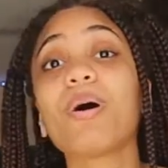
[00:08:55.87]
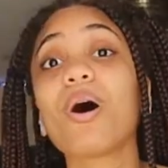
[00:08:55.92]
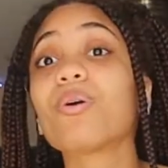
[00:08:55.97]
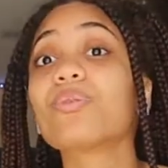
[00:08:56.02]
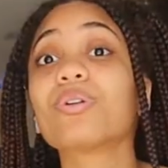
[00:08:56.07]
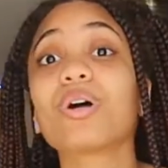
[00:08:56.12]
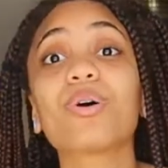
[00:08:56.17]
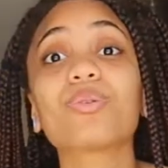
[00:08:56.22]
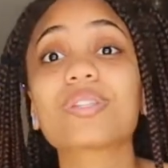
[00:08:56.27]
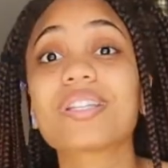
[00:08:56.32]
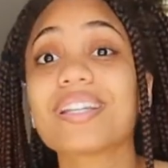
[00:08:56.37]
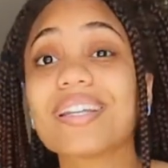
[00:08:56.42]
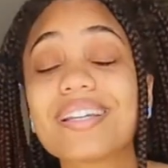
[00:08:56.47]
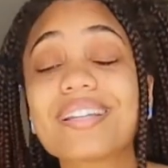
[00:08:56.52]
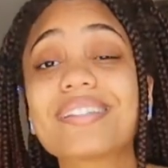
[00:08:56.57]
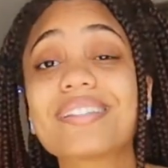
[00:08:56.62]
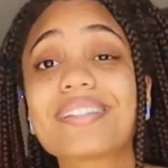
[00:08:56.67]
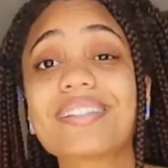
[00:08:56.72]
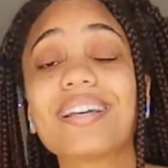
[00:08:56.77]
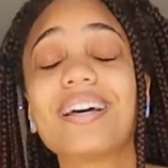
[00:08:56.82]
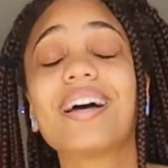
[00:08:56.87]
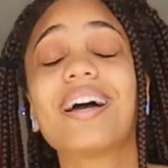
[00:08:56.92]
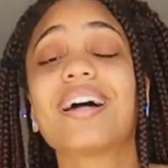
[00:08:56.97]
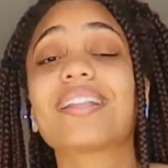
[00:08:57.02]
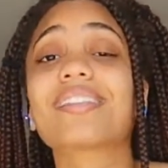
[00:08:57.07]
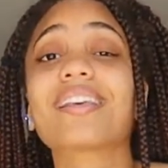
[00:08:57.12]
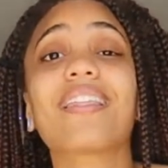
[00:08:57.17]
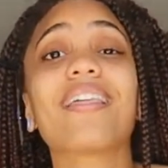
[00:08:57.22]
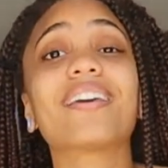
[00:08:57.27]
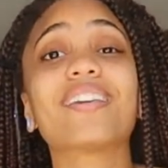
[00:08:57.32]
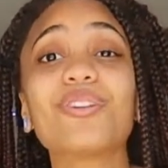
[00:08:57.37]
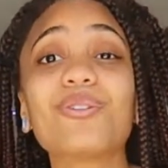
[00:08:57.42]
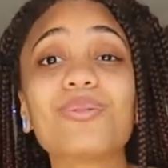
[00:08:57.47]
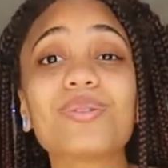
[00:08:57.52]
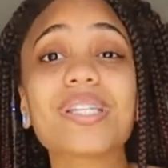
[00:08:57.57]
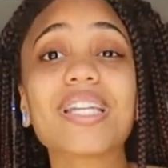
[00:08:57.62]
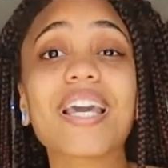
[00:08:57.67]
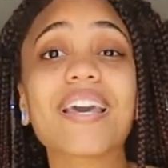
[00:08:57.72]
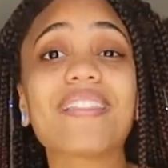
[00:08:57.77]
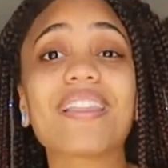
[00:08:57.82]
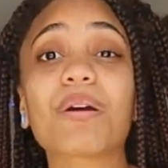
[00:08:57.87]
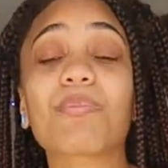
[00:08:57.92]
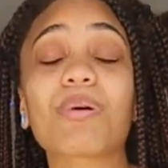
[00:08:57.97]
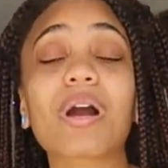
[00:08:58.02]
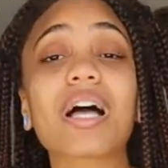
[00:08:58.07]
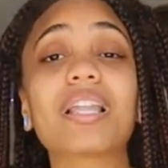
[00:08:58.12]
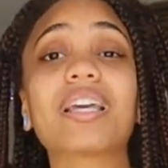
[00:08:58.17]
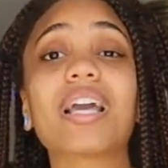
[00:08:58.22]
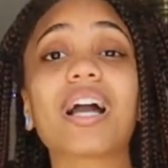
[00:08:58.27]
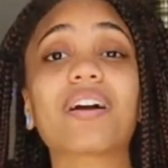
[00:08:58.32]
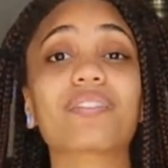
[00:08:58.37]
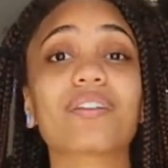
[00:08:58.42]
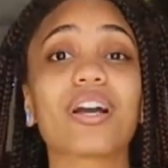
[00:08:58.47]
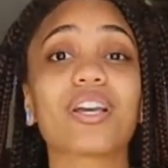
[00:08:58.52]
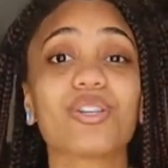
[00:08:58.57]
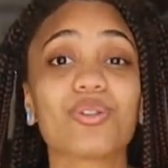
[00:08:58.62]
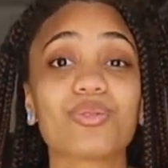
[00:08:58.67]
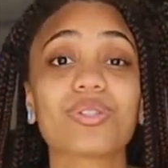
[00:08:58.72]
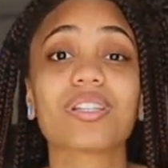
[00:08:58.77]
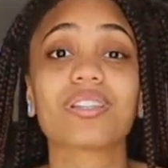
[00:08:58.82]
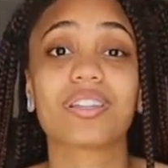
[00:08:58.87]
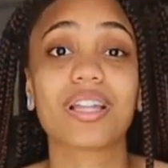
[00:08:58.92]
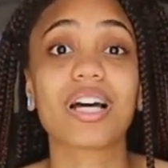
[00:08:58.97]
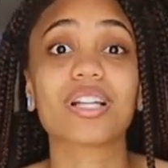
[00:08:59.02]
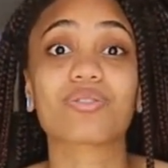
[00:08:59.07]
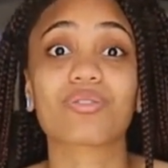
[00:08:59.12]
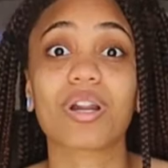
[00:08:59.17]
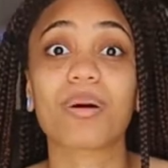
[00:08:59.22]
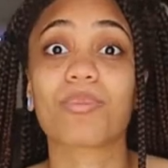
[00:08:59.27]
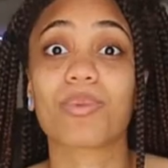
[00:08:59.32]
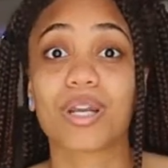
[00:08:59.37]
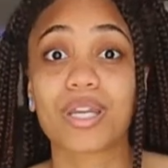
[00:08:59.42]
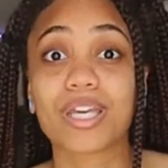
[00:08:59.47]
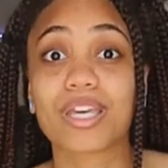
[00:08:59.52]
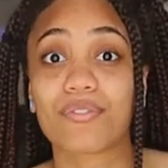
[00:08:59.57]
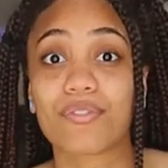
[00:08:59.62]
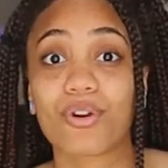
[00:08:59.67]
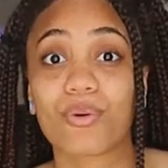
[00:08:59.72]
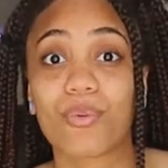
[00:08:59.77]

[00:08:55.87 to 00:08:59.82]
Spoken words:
holding on to this until I use it, and then probably after I use it, that's when I'm gonna give it